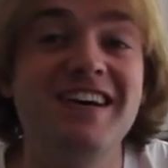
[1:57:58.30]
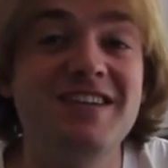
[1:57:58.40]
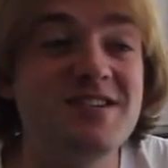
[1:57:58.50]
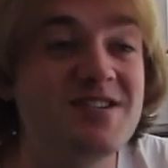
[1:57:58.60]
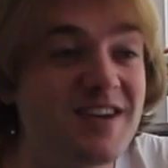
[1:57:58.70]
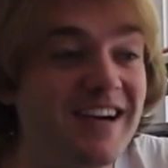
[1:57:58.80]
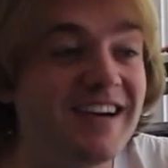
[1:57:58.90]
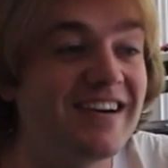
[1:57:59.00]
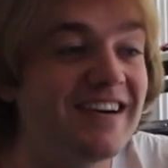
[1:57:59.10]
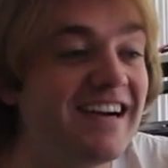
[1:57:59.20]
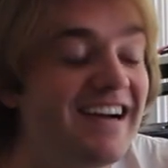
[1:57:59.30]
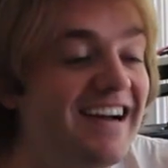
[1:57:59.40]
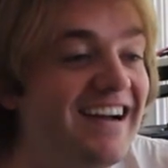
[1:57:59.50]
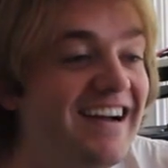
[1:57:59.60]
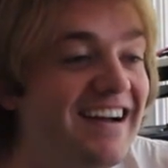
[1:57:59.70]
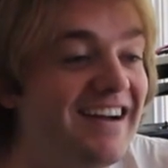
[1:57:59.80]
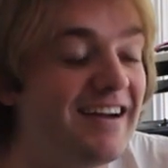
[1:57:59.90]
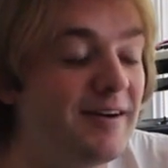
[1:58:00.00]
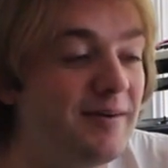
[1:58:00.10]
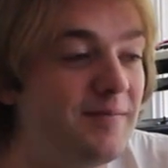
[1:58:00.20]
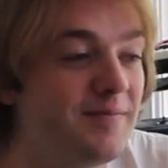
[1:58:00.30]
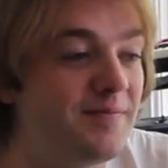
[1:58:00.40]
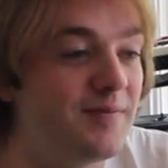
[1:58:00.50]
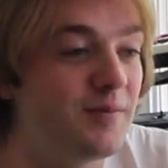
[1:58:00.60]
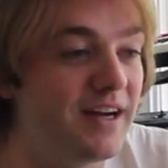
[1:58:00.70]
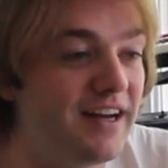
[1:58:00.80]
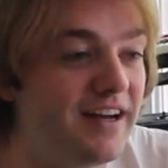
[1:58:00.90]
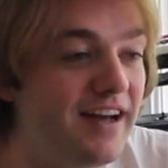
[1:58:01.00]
to share what I